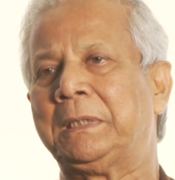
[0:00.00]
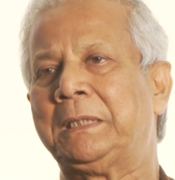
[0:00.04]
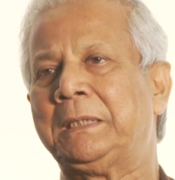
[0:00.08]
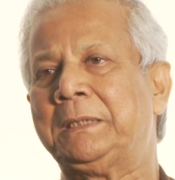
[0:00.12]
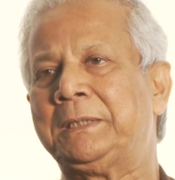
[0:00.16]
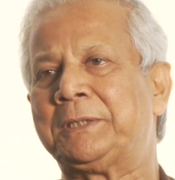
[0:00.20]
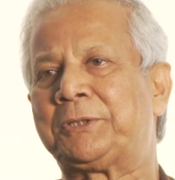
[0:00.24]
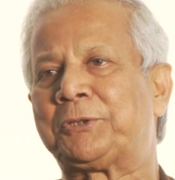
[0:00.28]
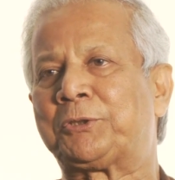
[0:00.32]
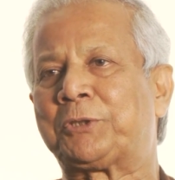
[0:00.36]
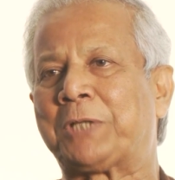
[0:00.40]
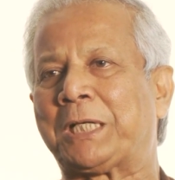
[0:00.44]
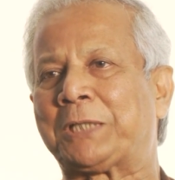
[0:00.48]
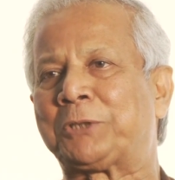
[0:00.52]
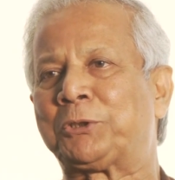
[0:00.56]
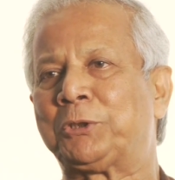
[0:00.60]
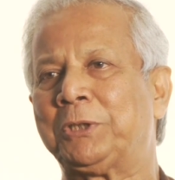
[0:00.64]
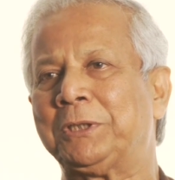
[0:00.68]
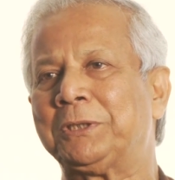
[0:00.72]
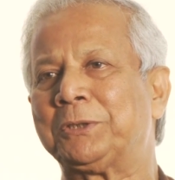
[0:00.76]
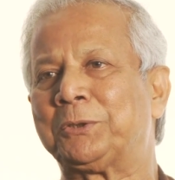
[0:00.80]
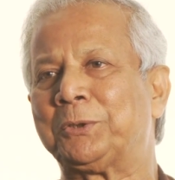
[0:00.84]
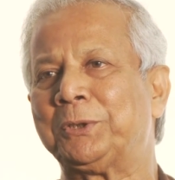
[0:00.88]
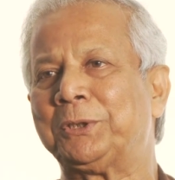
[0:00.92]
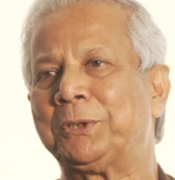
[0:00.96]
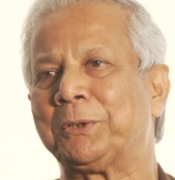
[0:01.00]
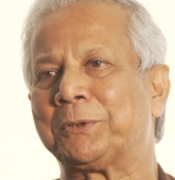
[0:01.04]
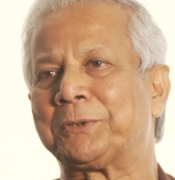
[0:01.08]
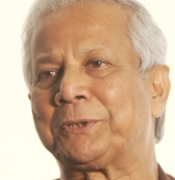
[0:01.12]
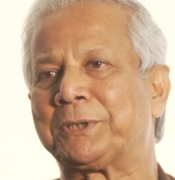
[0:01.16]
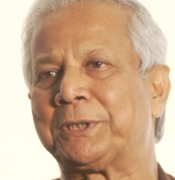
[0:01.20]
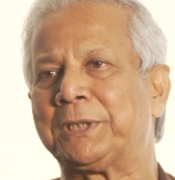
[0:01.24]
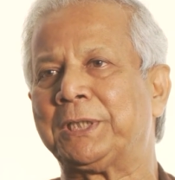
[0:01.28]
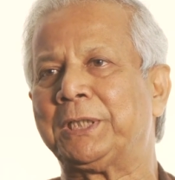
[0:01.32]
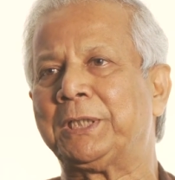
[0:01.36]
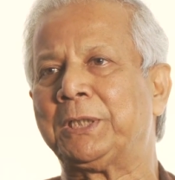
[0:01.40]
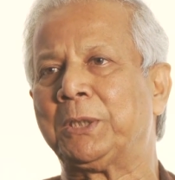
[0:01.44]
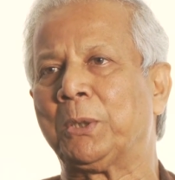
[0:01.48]
instruction to your
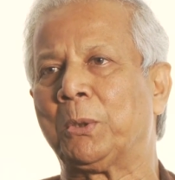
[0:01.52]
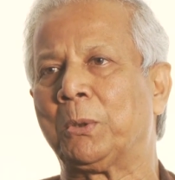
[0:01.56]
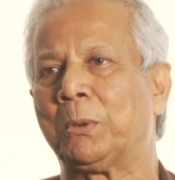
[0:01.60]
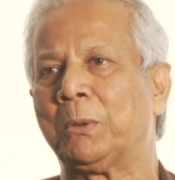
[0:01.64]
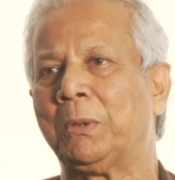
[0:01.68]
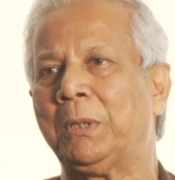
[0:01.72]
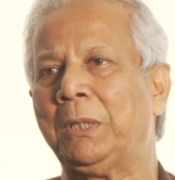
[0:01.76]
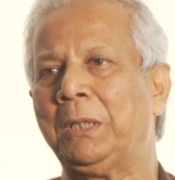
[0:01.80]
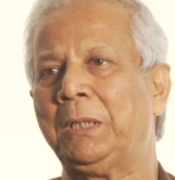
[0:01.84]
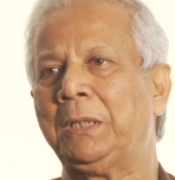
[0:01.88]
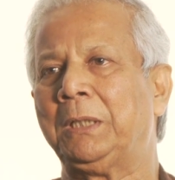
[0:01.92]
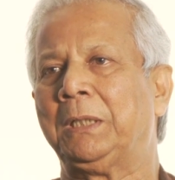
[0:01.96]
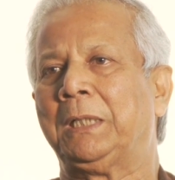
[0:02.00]
CEO.